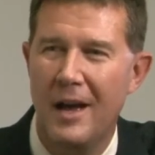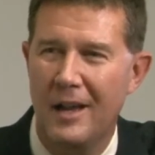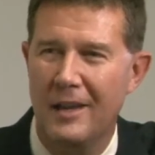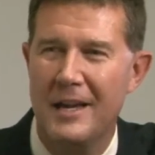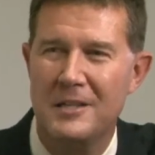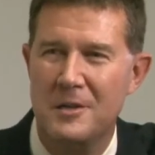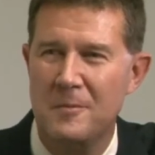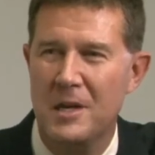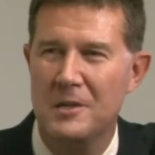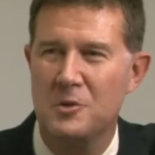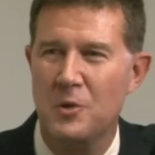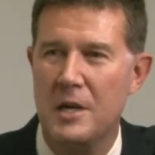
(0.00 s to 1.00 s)
election
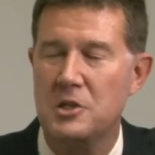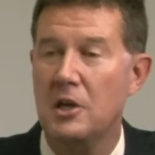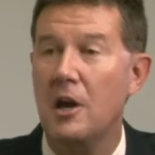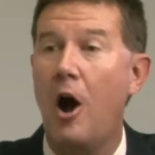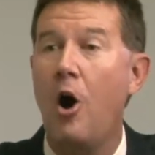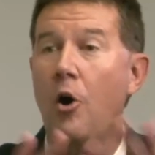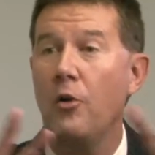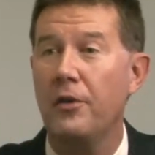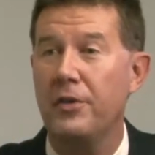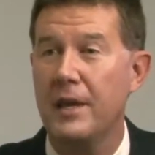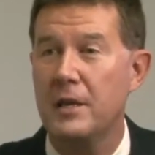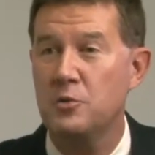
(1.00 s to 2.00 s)
administration, all the
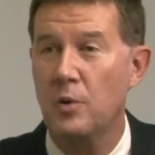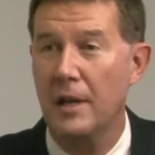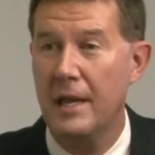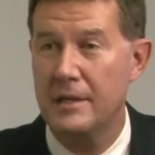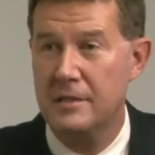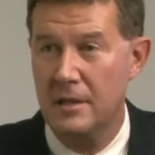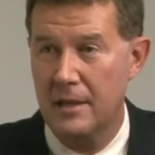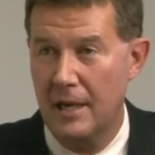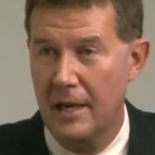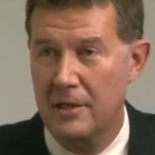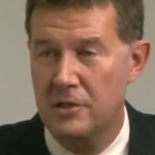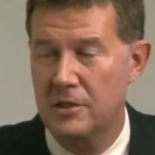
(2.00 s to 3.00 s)
things related to the
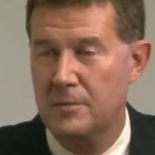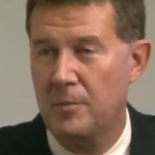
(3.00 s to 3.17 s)
elections